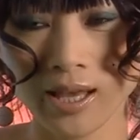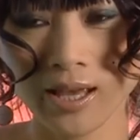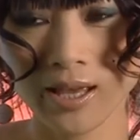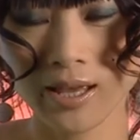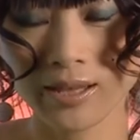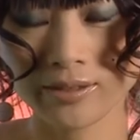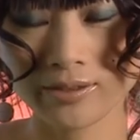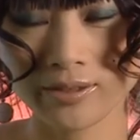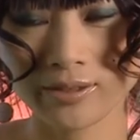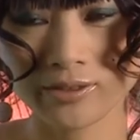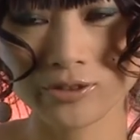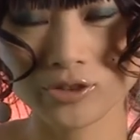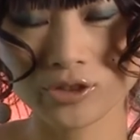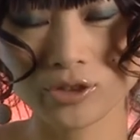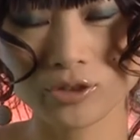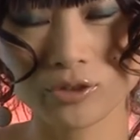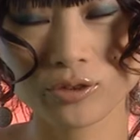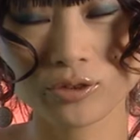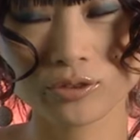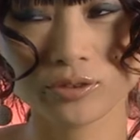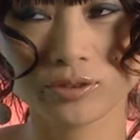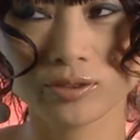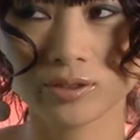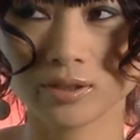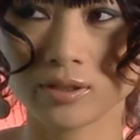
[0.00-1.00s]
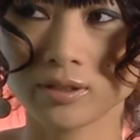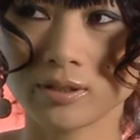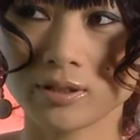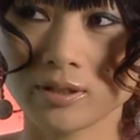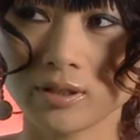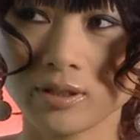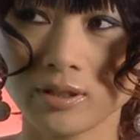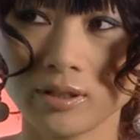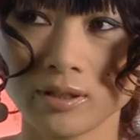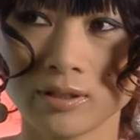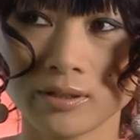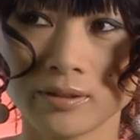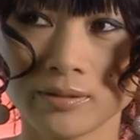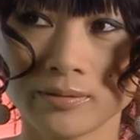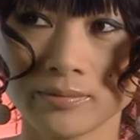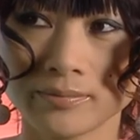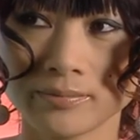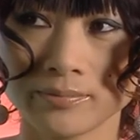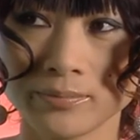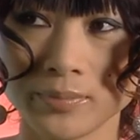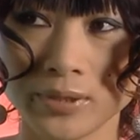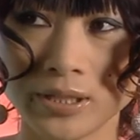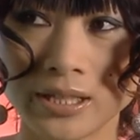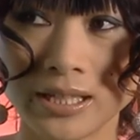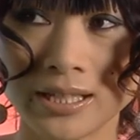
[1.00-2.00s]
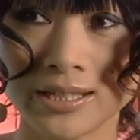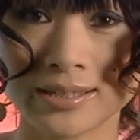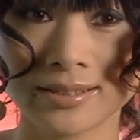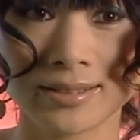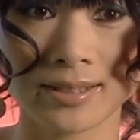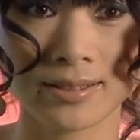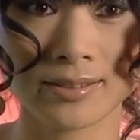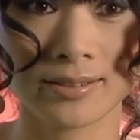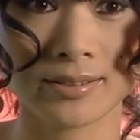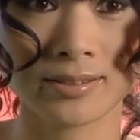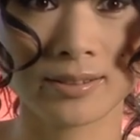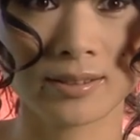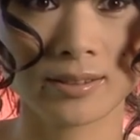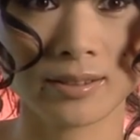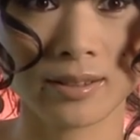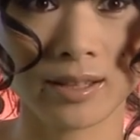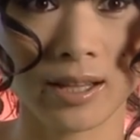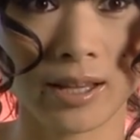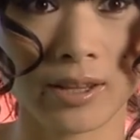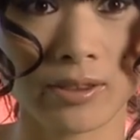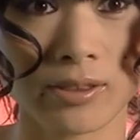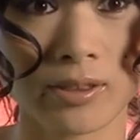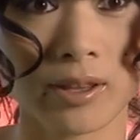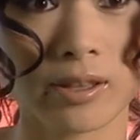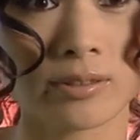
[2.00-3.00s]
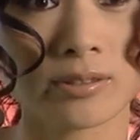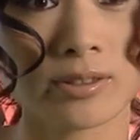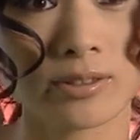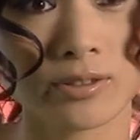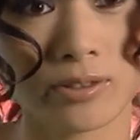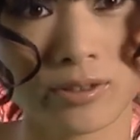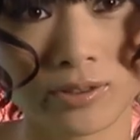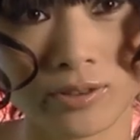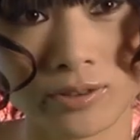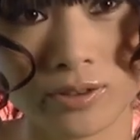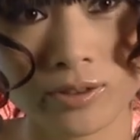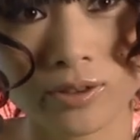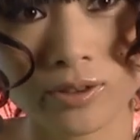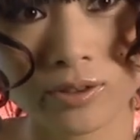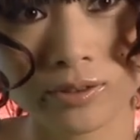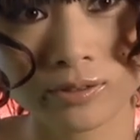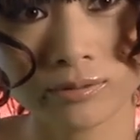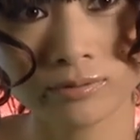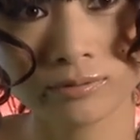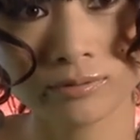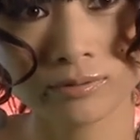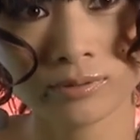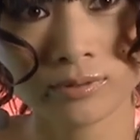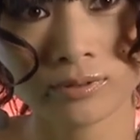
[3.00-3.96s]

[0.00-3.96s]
I think she could exist like 1,000 years ago,